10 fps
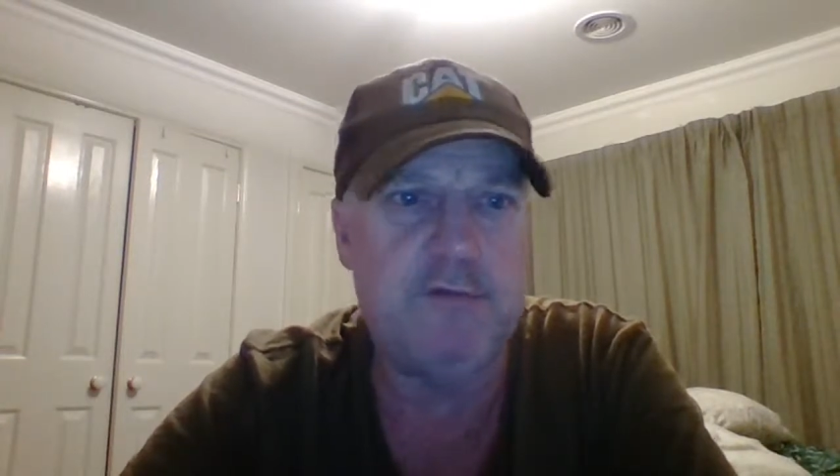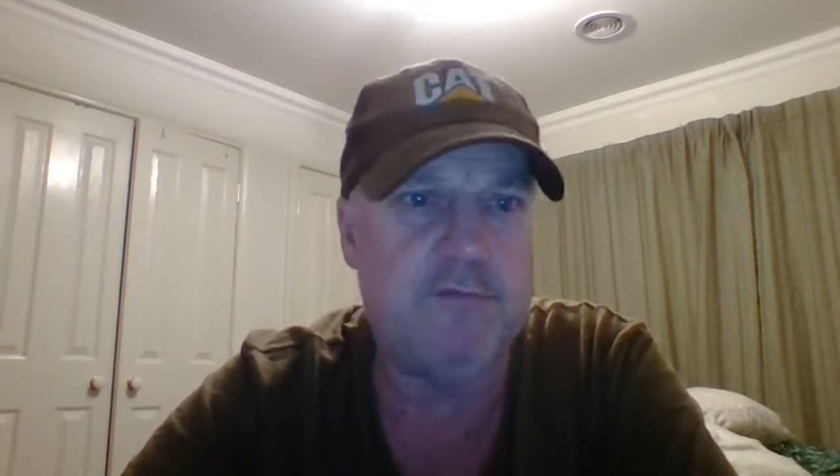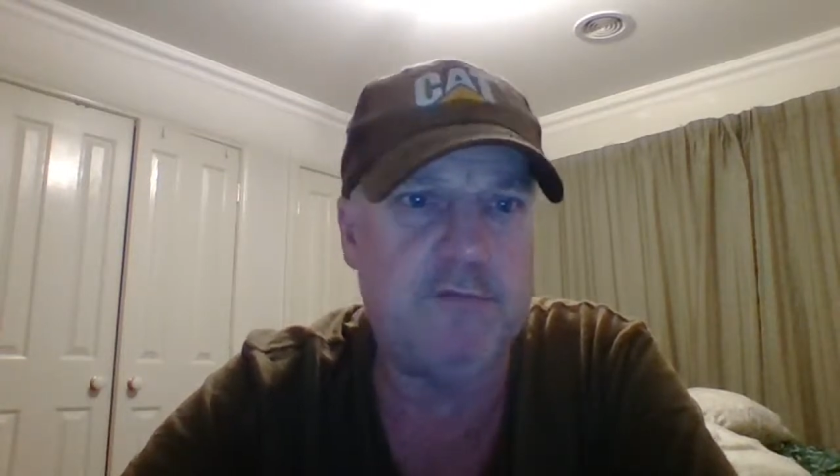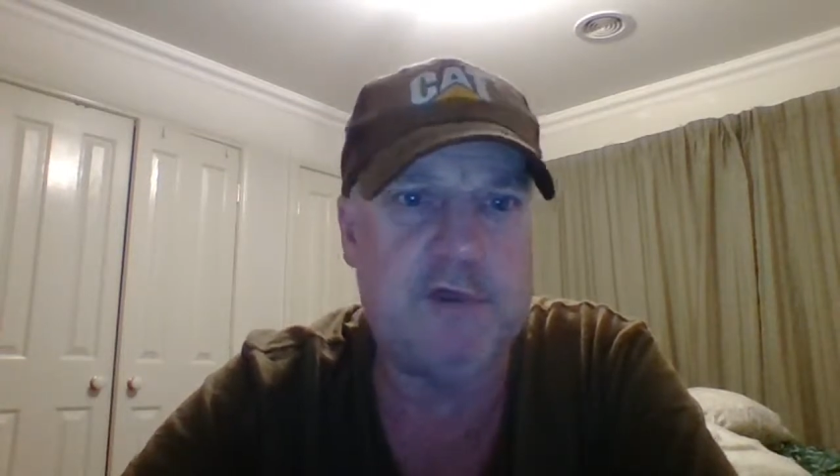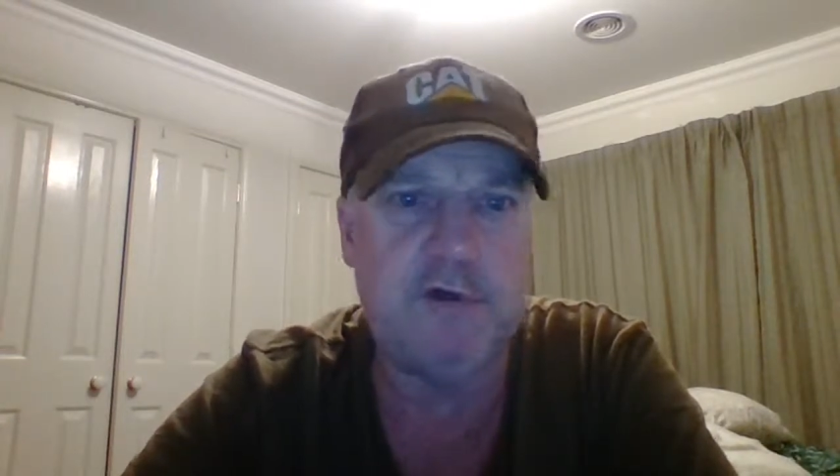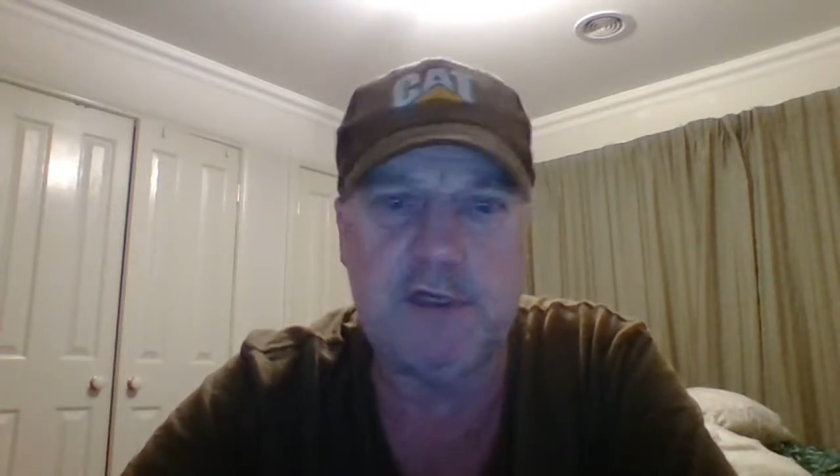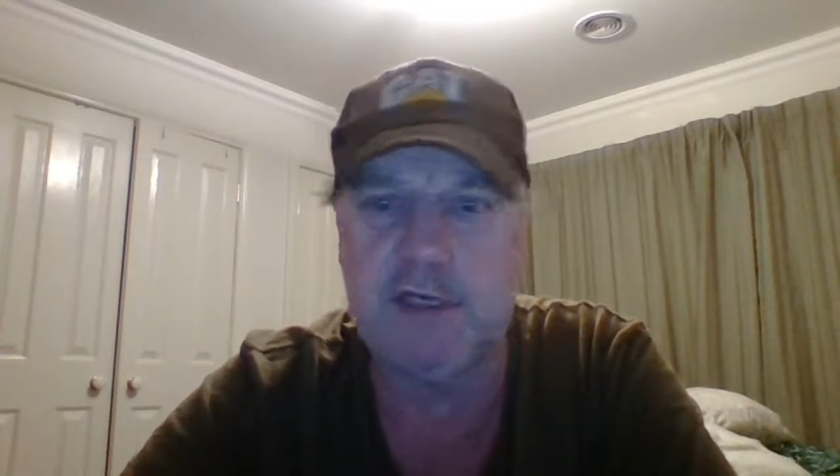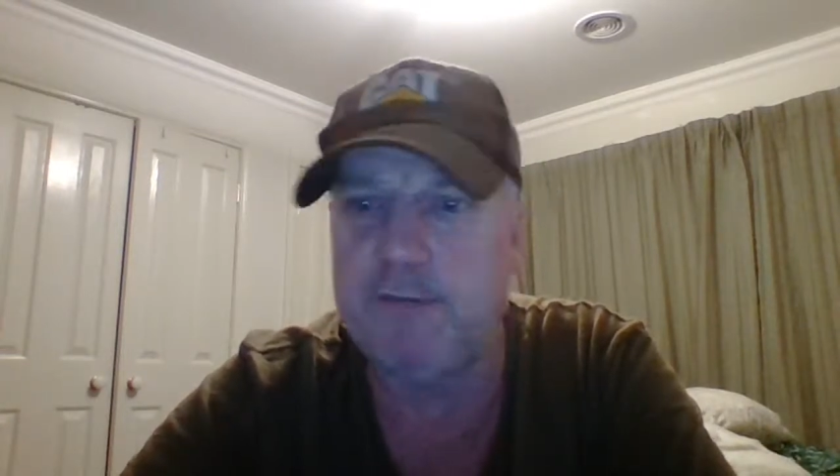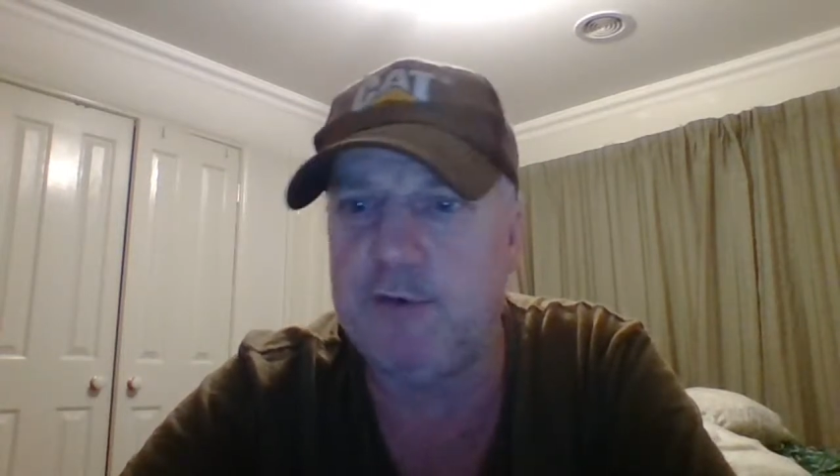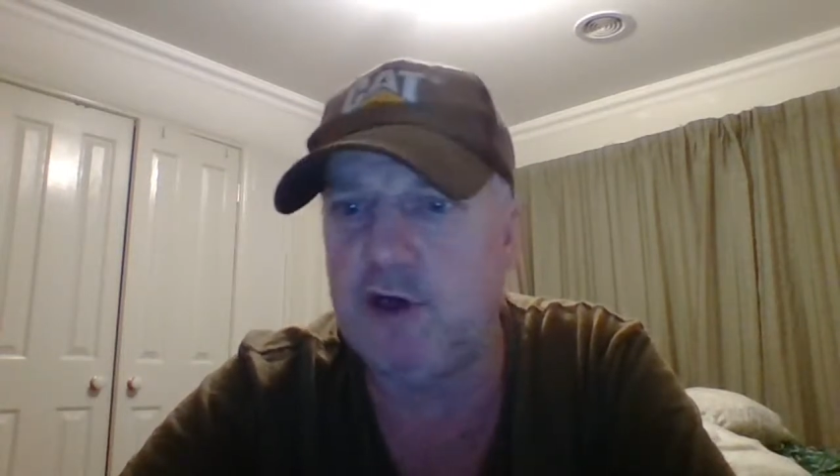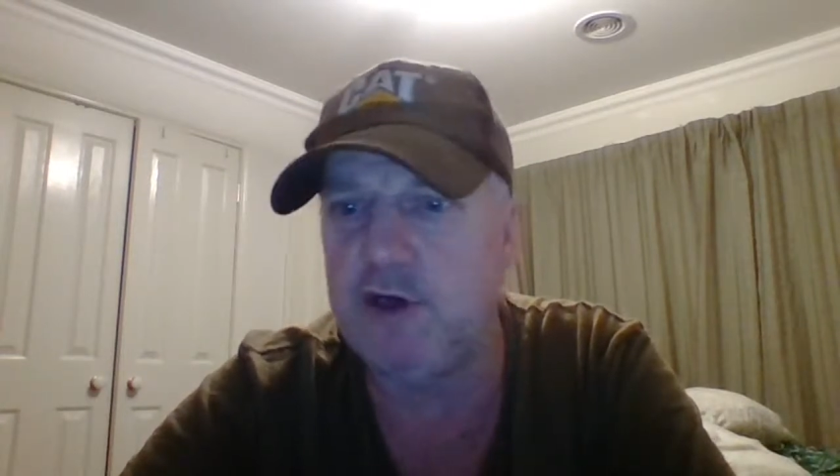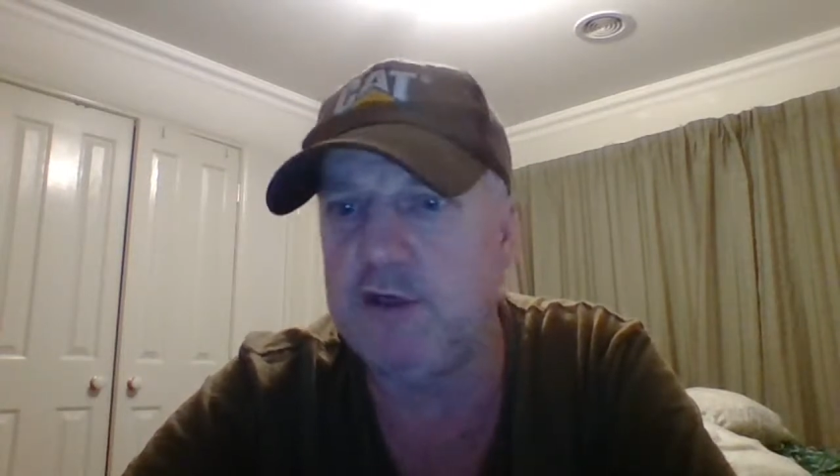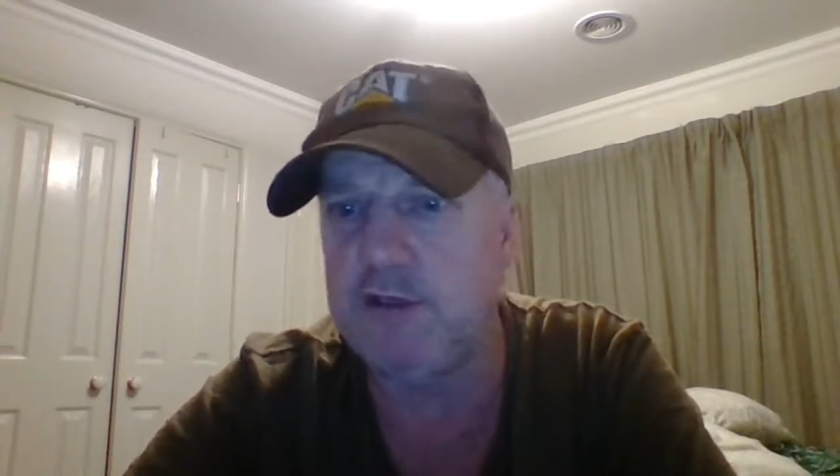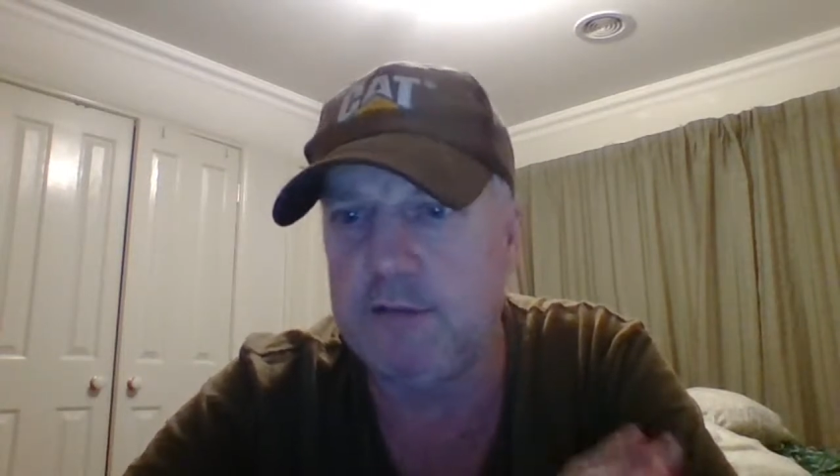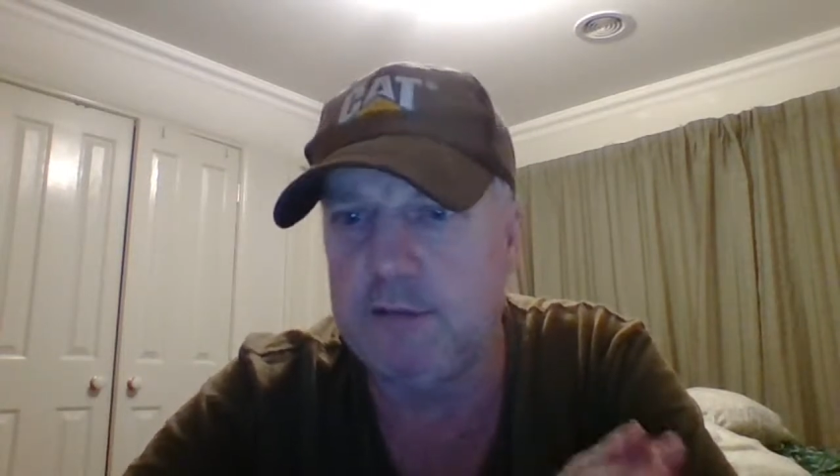when I come
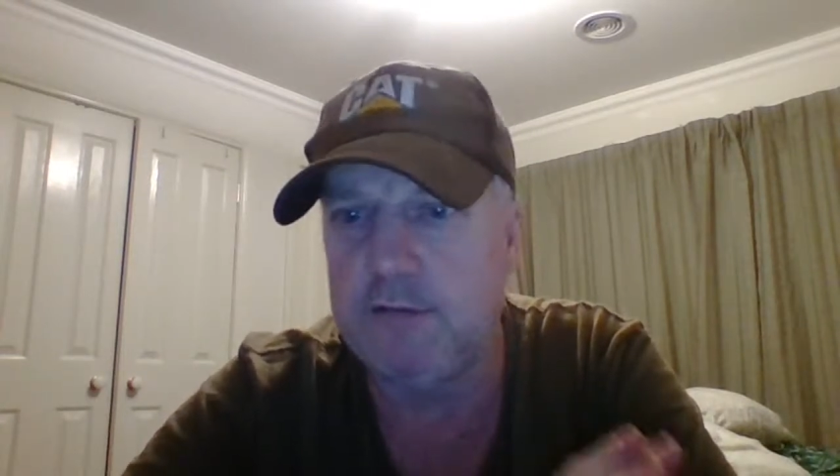on,